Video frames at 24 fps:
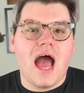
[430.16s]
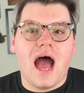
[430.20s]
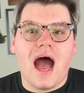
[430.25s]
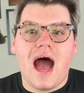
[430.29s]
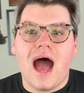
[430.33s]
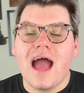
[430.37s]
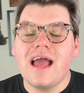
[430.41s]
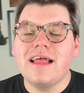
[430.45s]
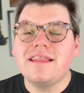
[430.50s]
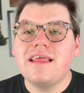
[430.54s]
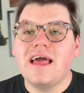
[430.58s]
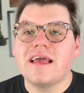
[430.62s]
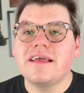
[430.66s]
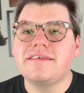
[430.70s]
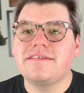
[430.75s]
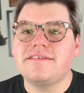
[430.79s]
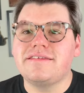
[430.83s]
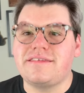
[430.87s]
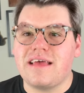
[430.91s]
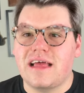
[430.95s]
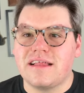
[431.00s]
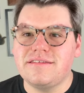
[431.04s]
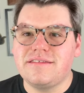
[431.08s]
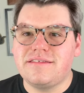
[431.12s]
I like
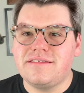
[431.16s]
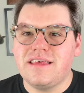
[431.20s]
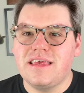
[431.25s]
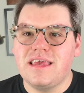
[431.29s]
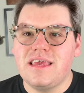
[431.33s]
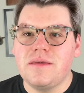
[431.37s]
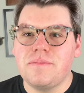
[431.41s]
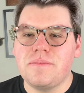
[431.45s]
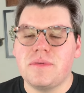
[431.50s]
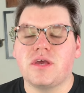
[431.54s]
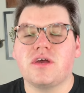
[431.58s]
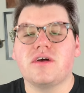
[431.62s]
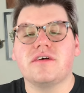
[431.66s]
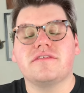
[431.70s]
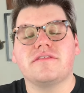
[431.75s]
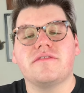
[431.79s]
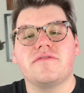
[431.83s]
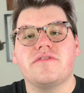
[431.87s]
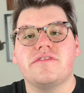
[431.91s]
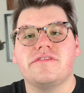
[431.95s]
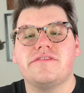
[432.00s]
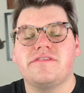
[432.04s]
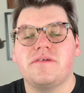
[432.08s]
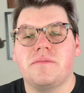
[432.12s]
Scentsy because
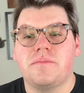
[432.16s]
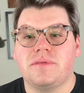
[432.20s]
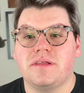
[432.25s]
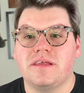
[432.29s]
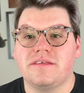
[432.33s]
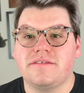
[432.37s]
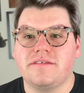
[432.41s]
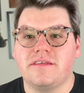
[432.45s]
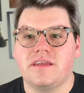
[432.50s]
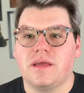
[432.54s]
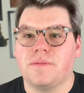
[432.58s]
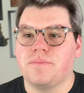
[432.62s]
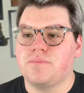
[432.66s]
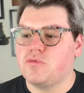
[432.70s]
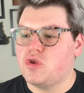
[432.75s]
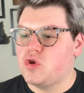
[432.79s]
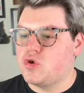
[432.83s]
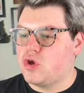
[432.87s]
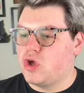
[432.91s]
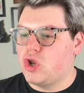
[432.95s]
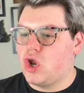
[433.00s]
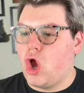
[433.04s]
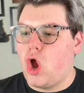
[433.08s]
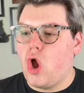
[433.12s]
of the simplicity. You
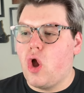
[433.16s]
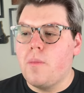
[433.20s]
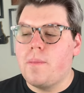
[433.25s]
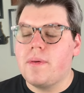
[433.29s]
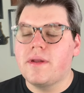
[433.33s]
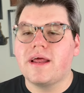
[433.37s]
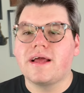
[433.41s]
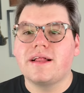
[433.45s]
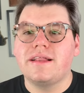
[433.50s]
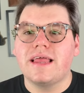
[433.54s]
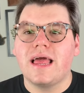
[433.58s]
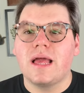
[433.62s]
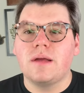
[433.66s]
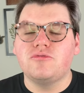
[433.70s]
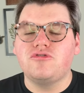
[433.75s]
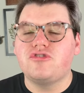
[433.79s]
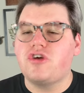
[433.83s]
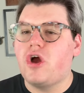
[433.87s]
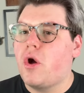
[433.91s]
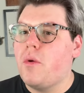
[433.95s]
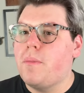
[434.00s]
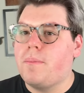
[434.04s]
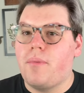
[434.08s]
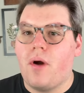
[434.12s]
can open a
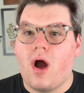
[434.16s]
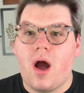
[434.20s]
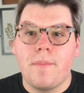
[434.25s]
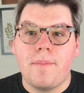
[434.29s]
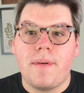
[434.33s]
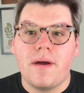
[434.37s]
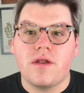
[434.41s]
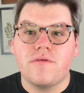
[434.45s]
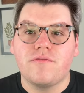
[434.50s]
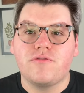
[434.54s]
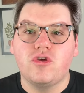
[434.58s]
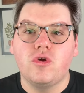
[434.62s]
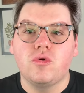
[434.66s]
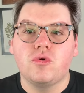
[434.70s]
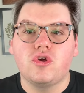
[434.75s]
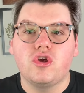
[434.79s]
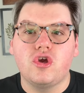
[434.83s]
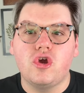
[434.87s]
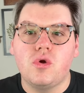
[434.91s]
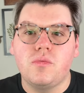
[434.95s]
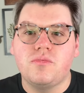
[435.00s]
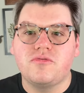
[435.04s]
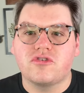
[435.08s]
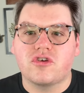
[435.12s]
clamshell, pop out a few
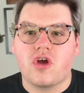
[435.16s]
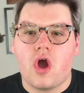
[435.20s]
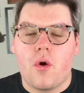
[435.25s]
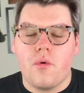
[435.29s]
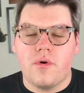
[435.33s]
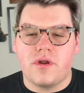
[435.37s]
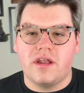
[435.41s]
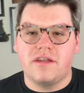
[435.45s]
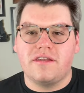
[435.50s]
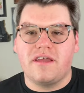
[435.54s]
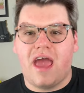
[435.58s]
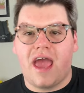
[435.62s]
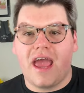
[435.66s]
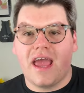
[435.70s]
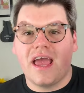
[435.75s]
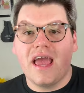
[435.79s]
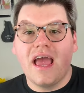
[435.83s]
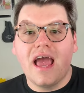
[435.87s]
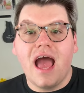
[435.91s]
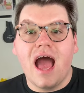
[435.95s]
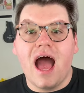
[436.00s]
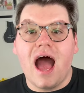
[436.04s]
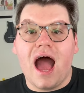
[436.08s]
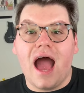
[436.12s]
cubes, call it a day.
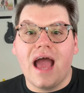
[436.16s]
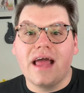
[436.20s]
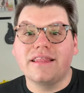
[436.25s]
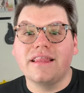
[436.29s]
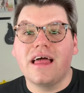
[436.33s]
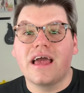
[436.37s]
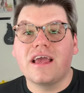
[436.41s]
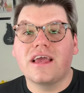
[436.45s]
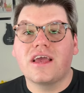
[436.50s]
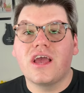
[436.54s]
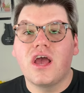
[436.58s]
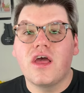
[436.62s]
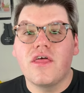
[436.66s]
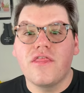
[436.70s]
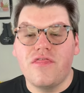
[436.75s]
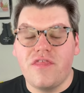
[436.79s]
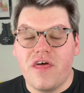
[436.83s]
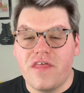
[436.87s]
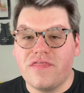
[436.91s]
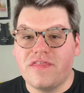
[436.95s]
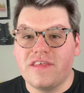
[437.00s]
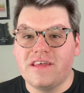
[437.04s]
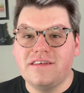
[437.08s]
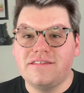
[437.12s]
I like
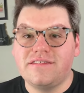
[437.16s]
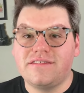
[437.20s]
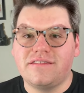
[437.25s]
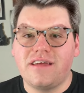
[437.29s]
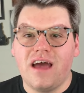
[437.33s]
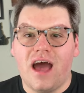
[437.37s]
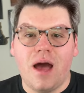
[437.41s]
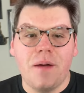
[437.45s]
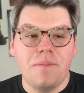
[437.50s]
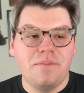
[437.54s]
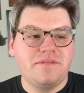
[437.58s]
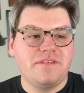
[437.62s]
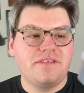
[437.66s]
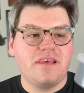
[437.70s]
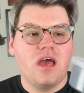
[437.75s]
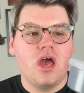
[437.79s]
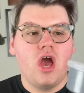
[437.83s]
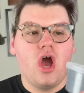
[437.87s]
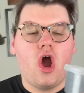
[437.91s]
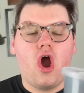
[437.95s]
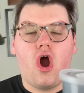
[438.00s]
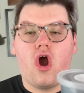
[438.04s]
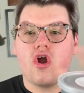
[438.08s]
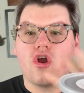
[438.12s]
that these tubs
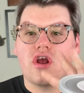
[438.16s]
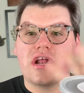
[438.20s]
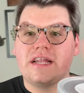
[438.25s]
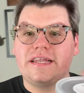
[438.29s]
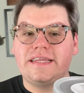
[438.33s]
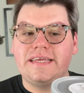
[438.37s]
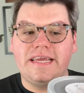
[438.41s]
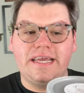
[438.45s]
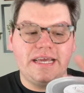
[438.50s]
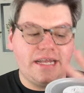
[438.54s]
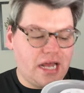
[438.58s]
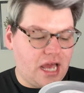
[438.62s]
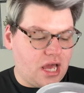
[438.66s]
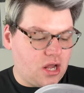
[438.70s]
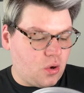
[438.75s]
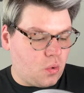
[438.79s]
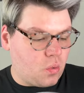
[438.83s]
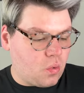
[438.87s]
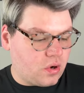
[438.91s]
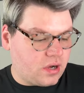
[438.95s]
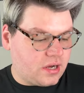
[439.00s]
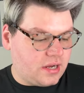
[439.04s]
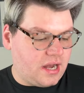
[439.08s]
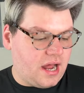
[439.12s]
are neat and
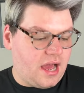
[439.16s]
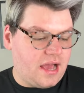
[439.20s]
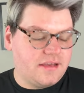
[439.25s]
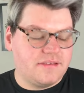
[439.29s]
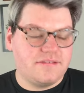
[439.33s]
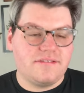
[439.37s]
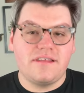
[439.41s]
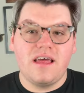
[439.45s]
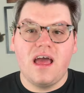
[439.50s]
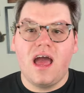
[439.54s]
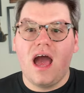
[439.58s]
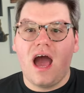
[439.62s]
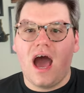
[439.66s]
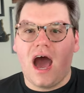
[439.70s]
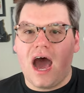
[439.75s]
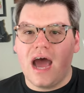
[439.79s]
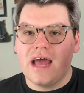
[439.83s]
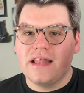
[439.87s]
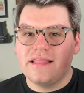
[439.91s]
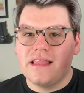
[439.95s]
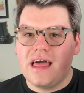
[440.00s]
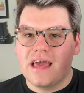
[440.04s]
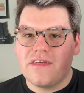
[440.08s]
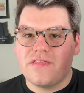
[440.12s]
organized.
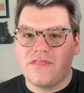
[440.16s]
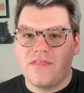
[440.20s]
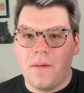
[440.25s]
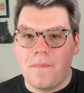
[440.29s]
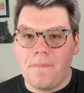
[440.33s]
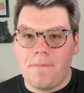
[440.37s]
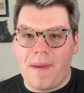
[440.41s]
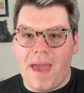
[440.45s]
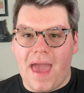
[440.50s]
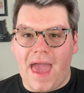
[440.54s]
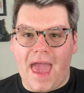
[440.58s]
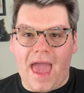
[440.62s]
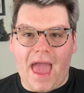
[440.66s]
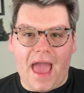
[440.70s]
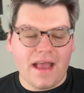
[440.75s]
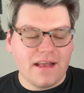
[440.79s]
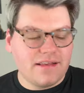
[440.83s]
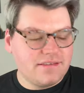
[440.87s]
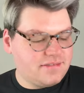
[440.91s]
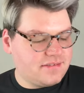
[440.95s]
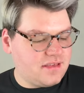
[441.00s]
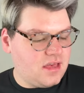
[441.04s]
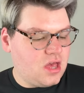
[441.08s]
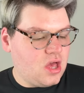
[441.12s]
Unlike the
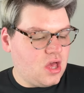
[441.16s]
bags,